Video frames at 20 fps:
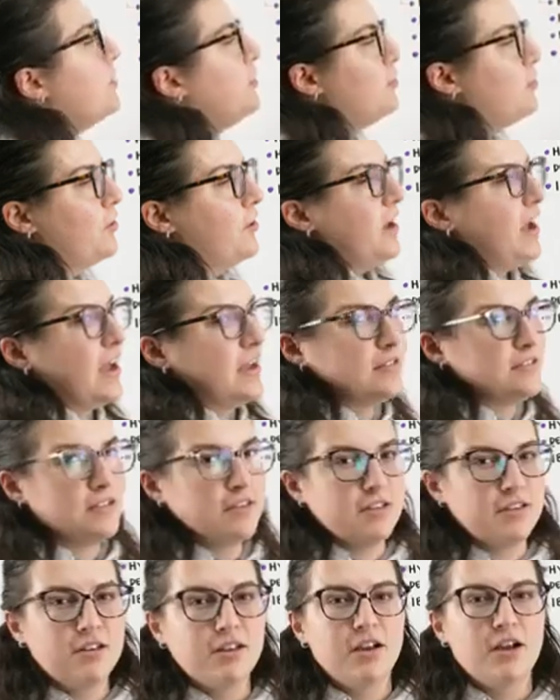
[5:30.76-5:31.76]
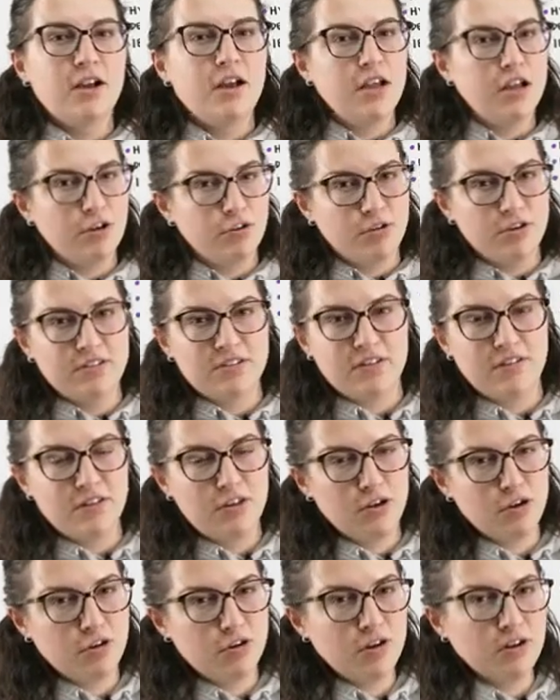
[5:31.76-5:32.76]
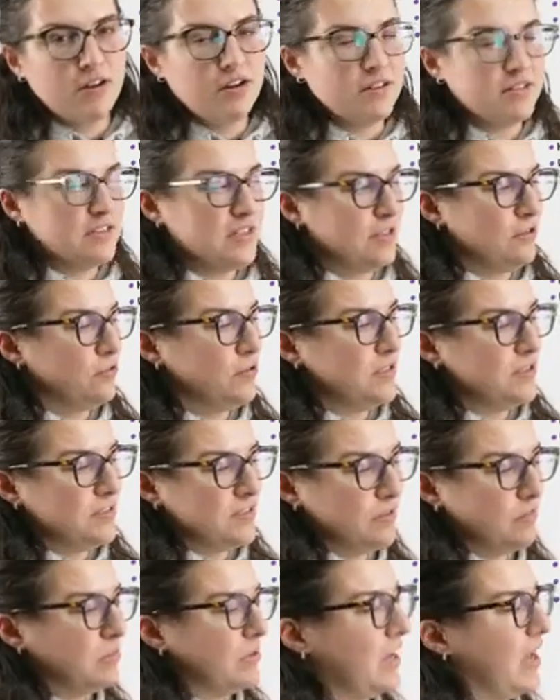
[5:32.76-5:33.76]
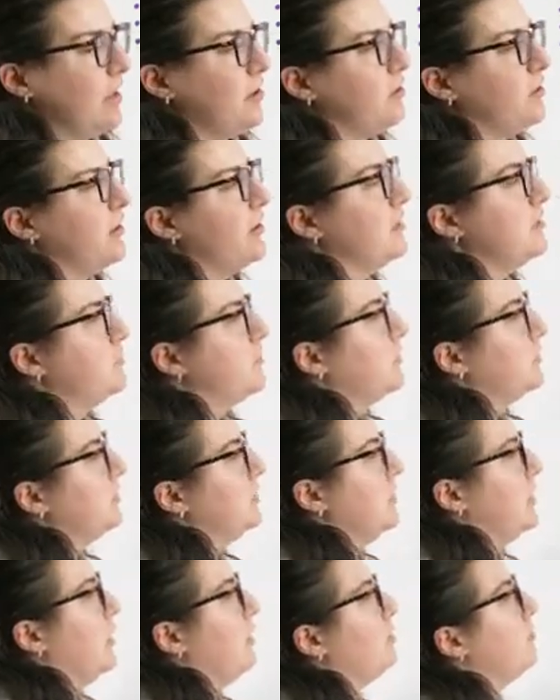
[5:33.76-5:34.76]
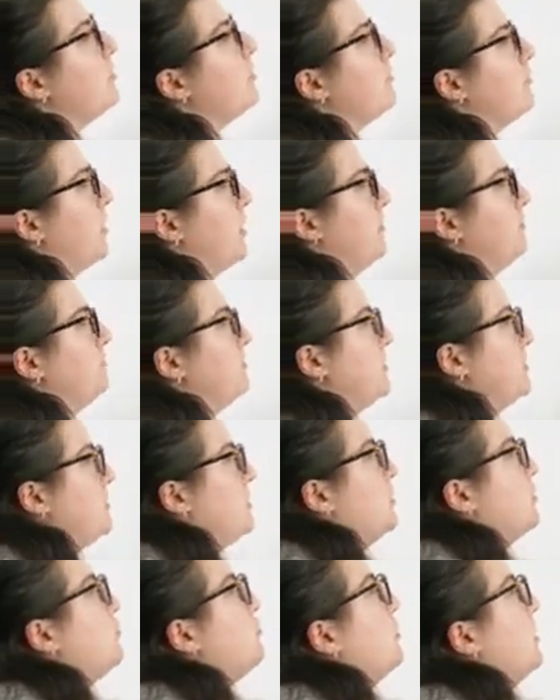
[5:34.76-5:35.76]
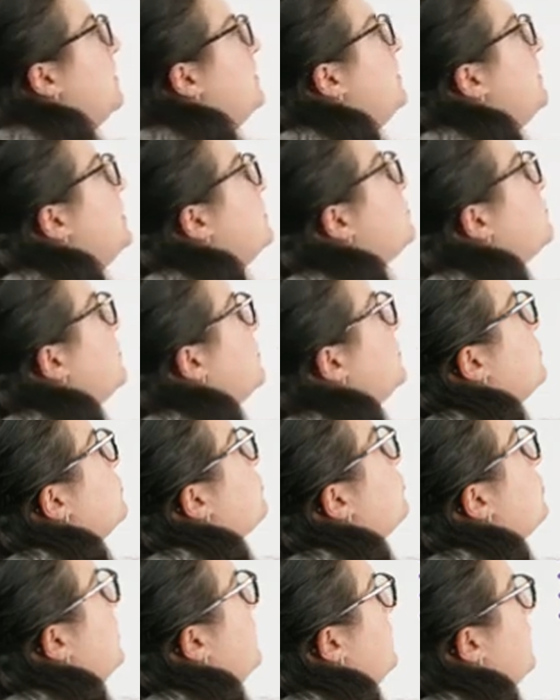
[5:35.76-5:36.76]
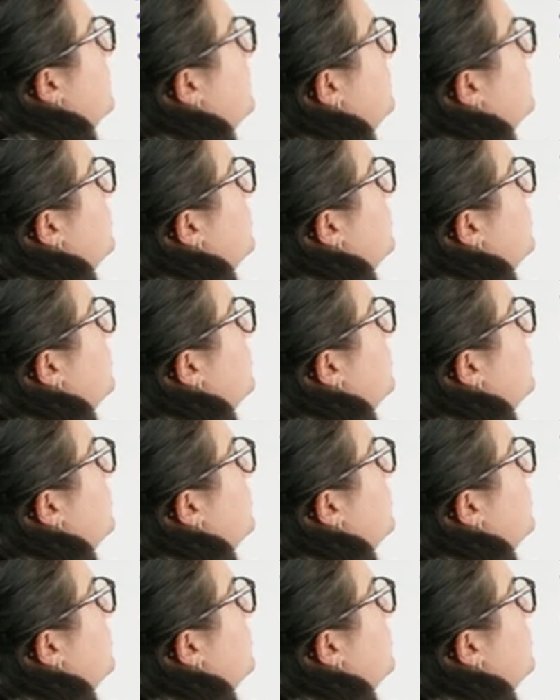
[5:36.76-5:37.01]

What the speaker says: Uric acid increased in the urine, it's increased in the bladder, it's building up, right? It's going to create these crystals, create these